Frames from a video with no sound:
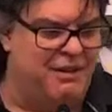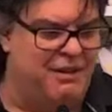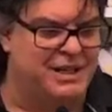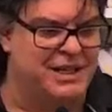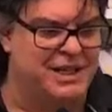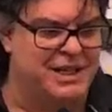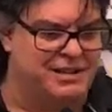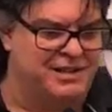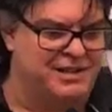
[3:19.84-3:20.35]
I
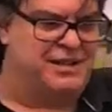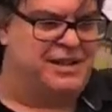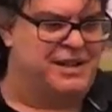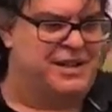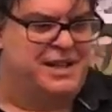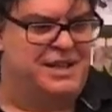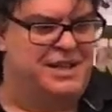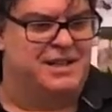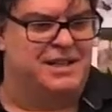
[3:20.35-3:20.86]
guess
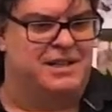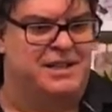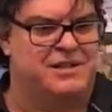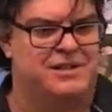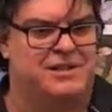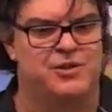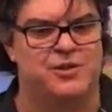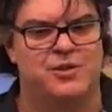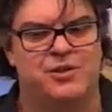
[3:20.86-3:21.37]

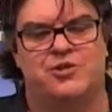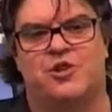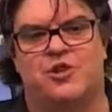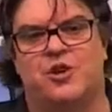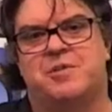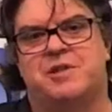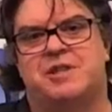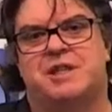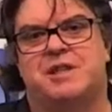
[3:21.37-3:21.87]
this new
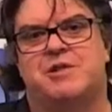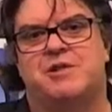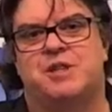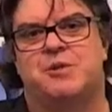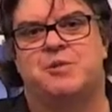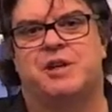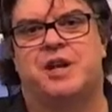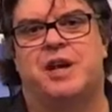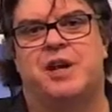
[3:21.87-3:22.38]
sermon series
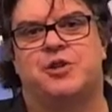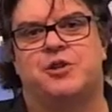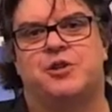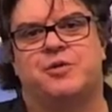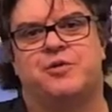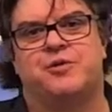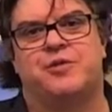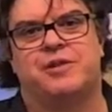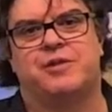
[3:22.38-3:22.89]
that we're going to
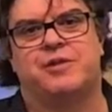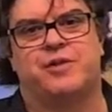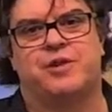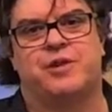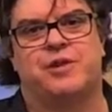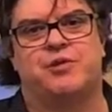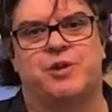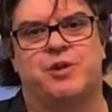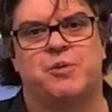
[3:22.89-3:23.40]
do for
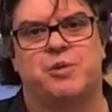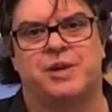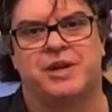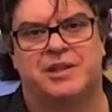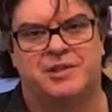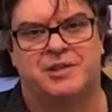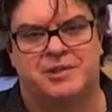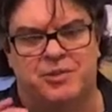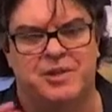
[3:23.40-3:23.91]
3
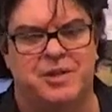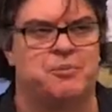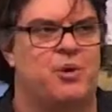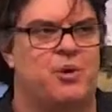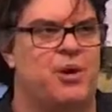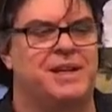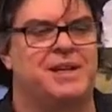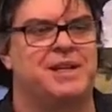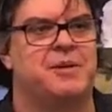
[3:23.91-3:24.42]
weeks with a
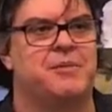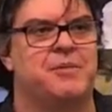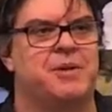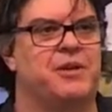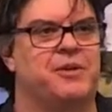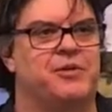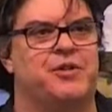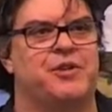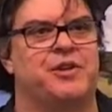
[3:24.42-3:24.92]
break in the
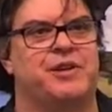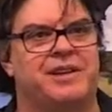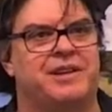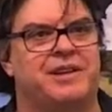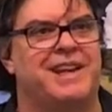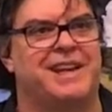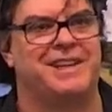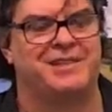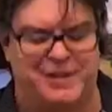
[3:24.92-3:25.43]
middle for
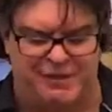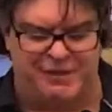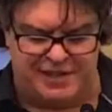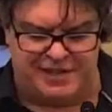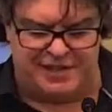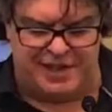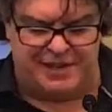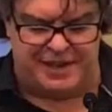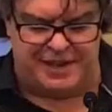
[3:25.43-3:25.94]
Thanksgiving
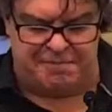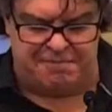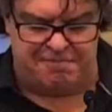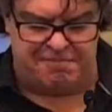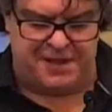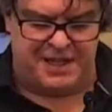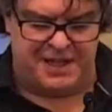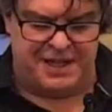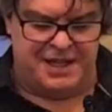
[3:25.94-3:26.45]
Sunday,
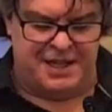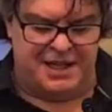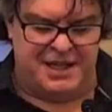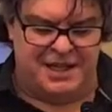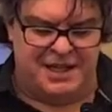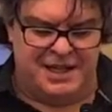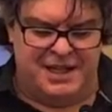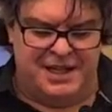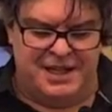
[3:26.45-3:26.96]

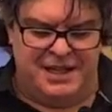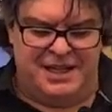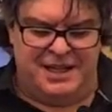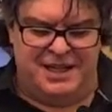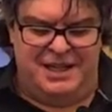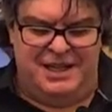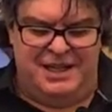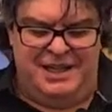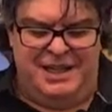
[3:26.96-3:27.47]

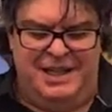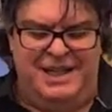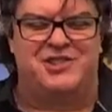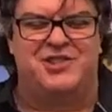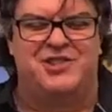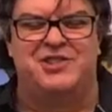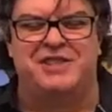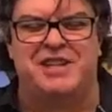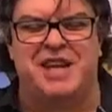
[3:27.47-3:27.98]
it
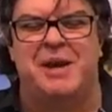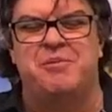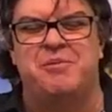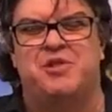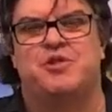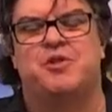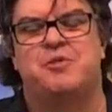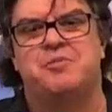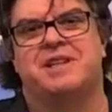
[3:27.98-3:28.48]

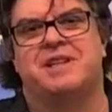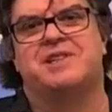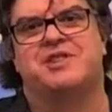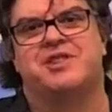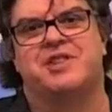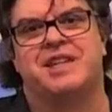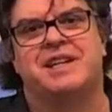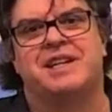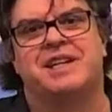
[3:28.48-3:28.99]
stems from this
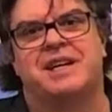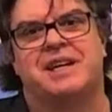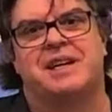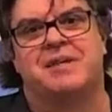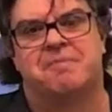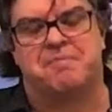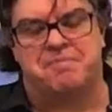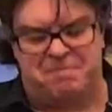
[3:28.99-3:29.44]
thinking.